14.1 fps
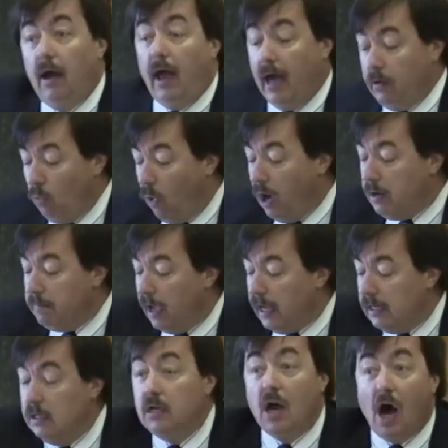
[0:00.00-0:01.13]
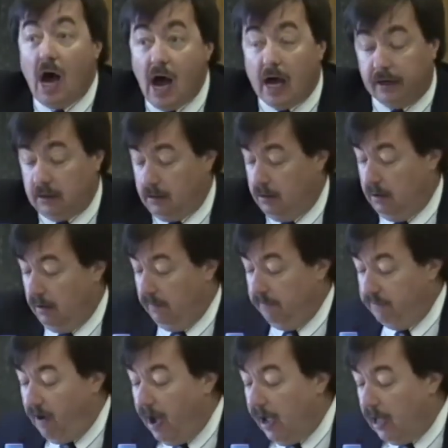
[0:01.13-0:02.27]
And one may not
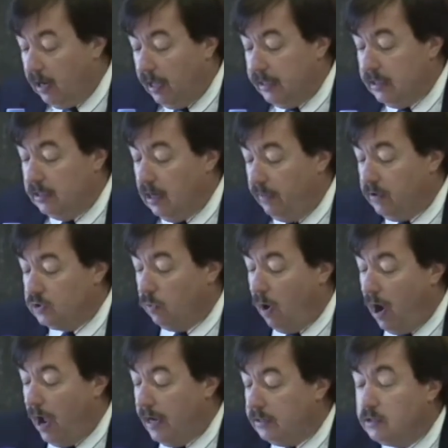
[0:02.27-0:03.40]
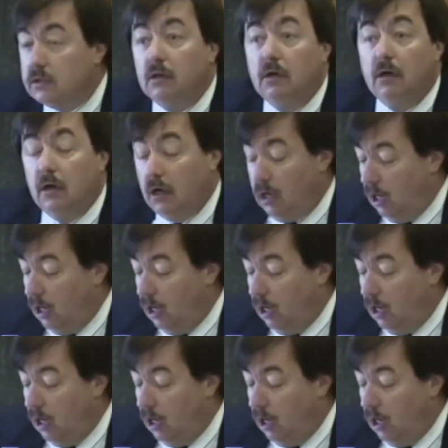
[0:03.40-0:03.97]
violate another's rights